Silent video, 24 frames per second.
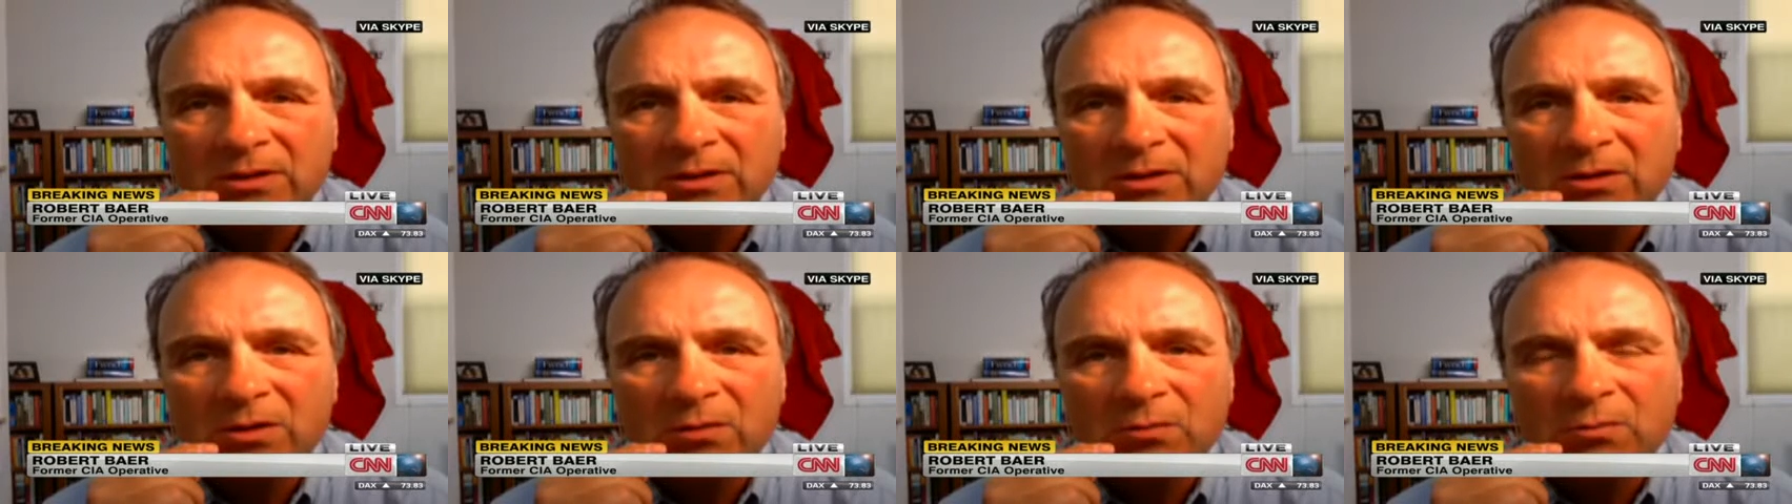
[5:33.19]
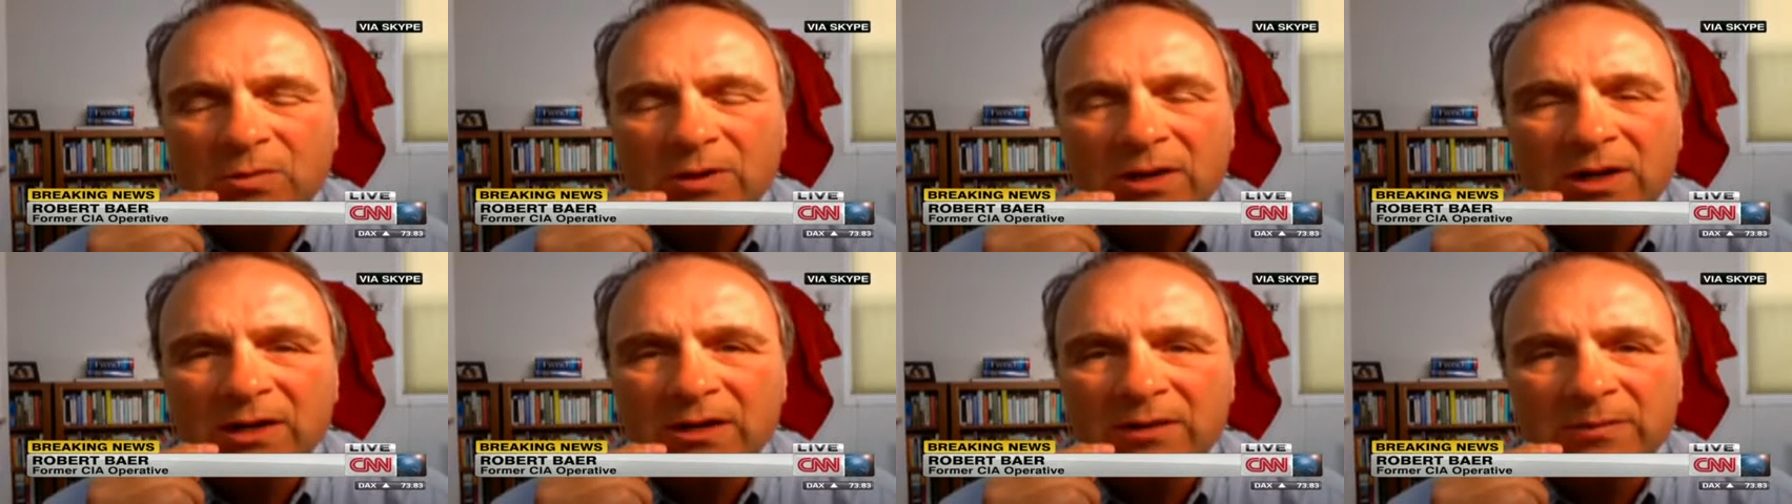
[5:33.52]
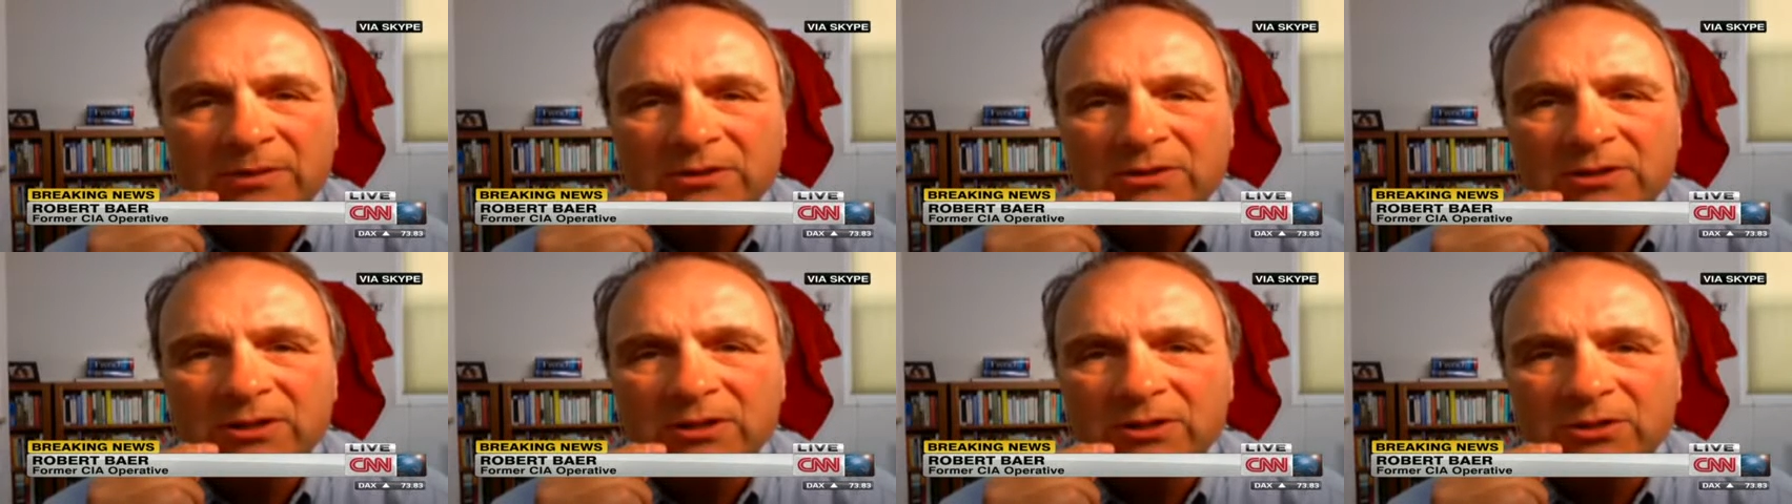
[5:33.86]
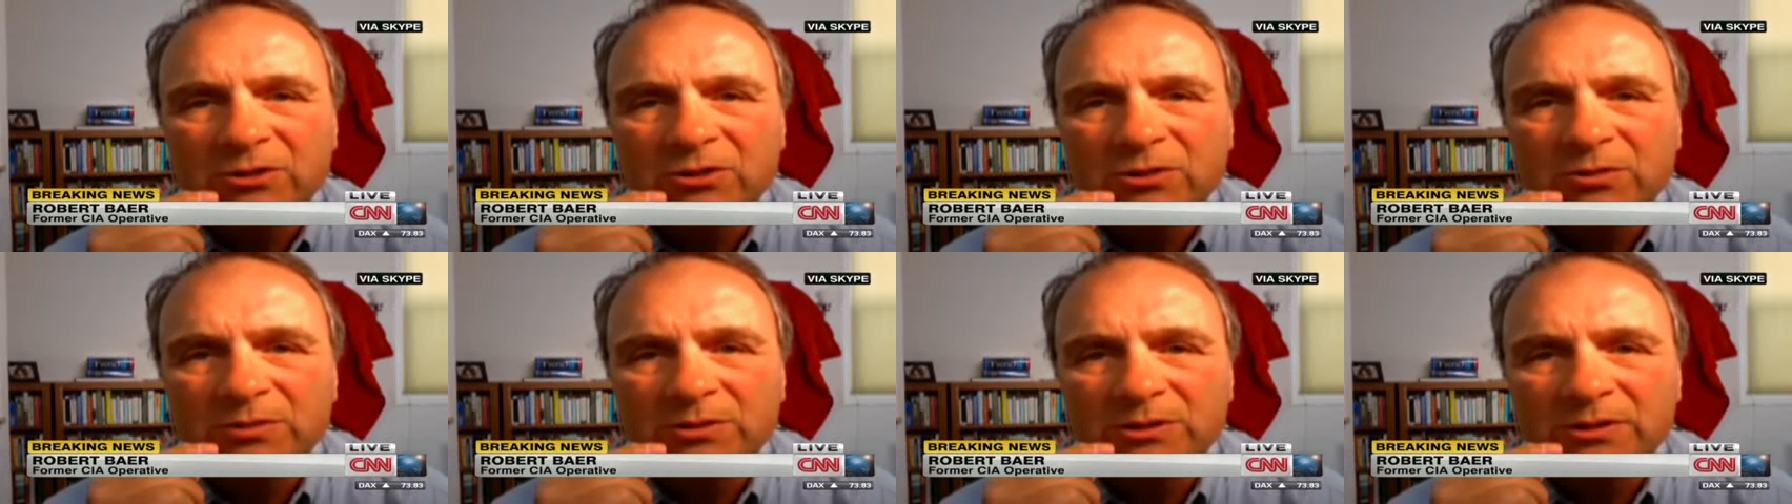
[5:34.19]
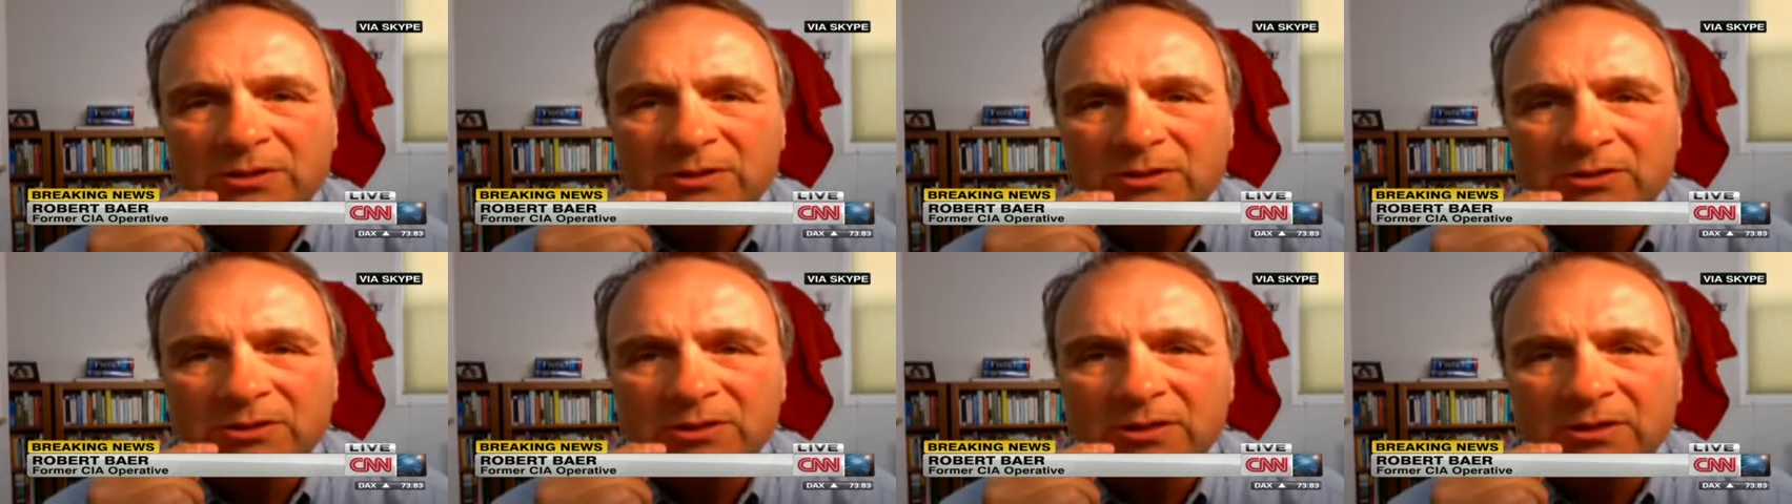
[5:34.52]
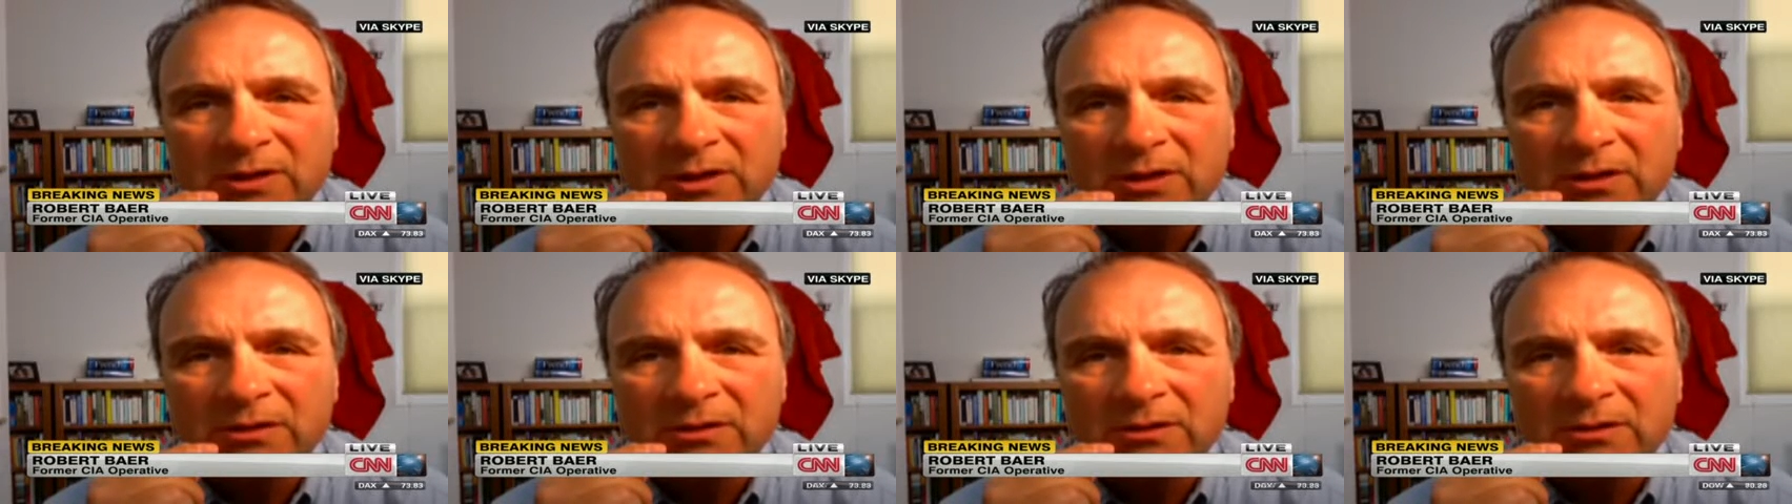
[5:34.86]
we're not going to be sending troops into
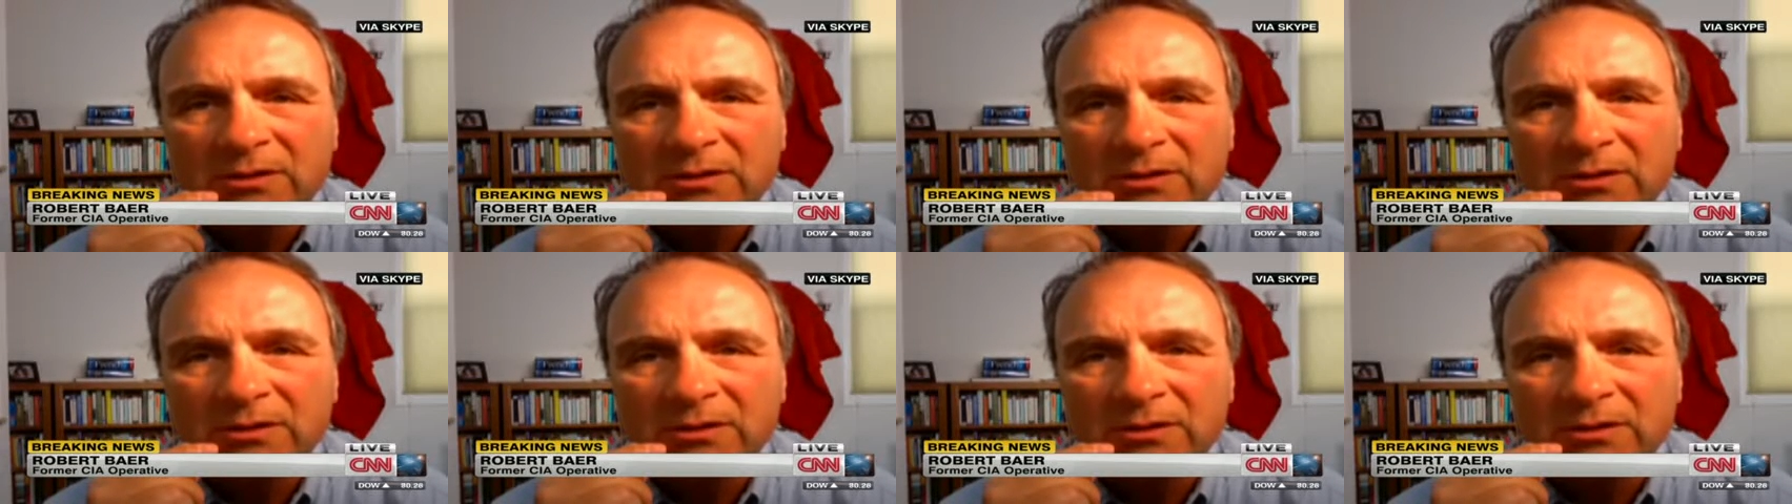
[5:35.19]
Syria